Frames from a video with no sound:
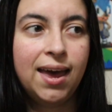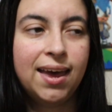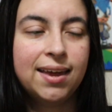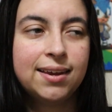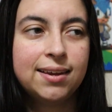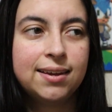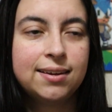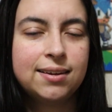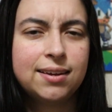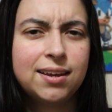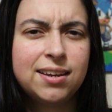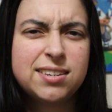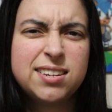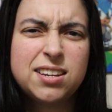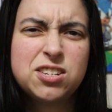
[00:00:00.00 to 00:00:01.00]
And
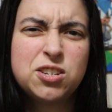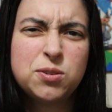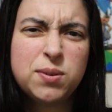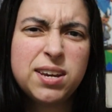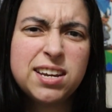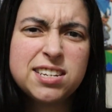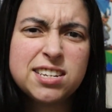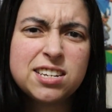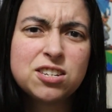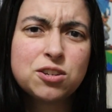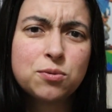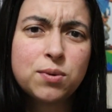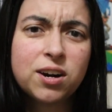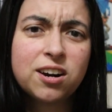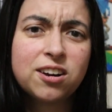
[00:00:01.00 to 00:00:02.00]
it's not so easy
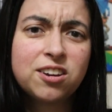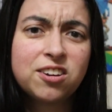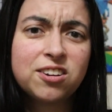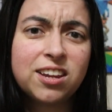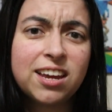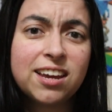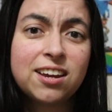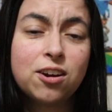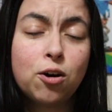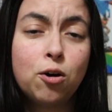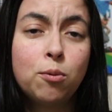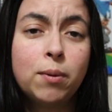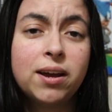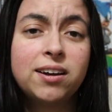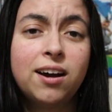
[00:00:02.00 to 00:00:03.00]
to where you're like,
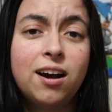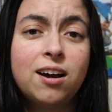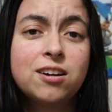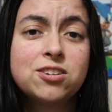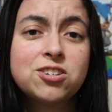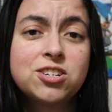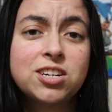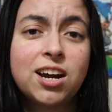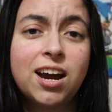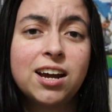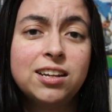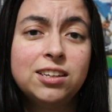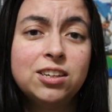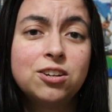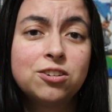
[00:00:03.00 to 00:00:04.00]
oh my gosh,
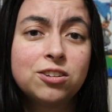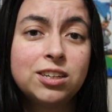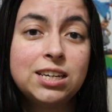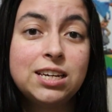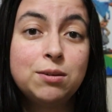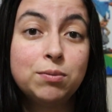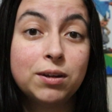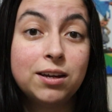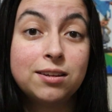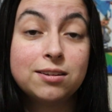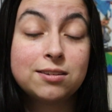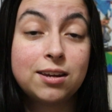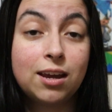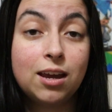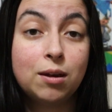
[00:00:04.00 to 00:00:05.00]
I literally played
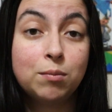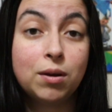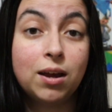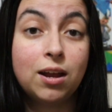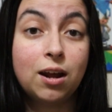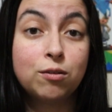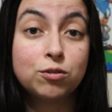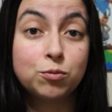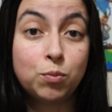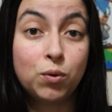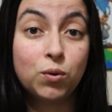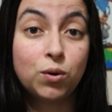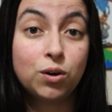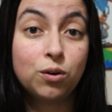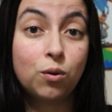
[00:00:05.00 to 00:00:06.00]
this game and I was
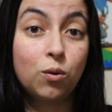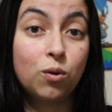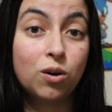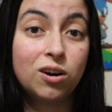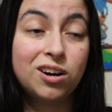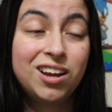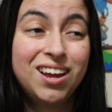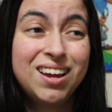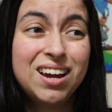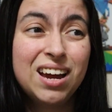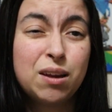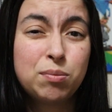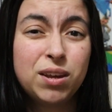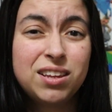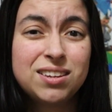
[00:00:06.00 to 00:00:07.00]
bored, or
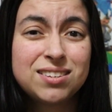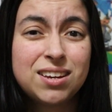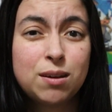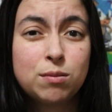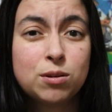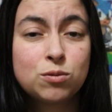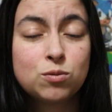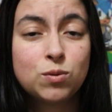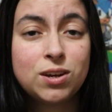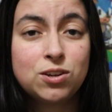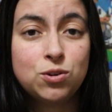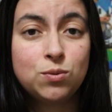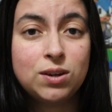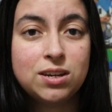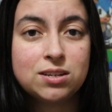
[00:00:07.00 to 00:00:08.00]
I played this game and it was way
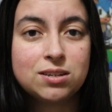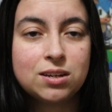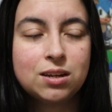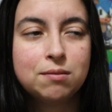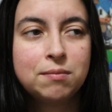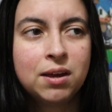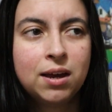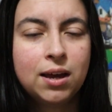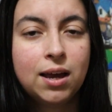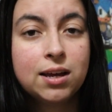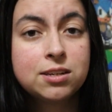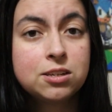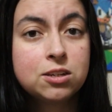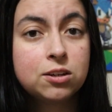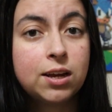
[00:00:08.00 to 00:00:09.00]
too easy.
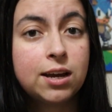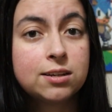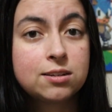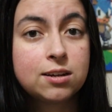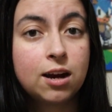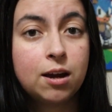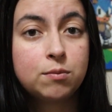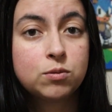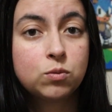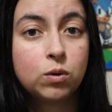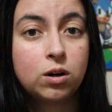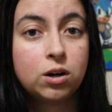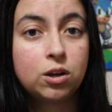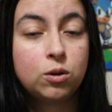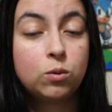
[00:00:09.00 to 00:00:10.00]
It still has times
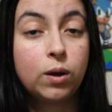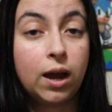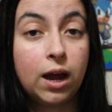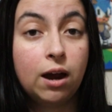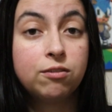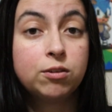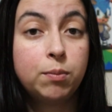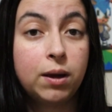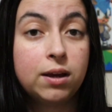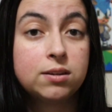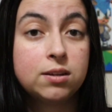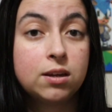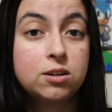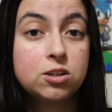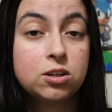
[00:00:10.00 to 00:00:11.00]
where you have to pay
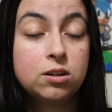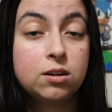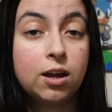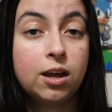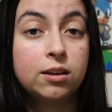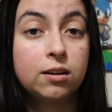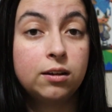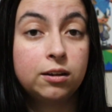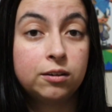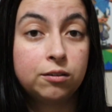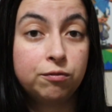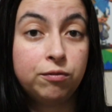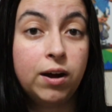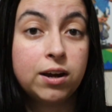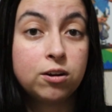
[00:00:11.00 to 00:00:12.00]
attention, and the
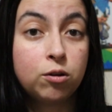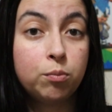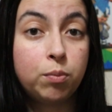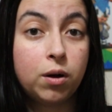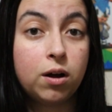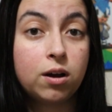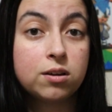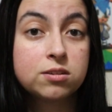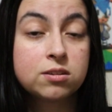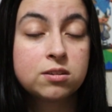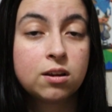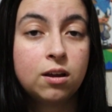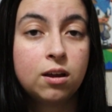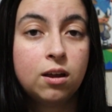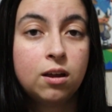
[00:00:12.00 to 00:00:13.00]
final
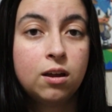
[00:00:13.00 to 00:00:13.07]
boss,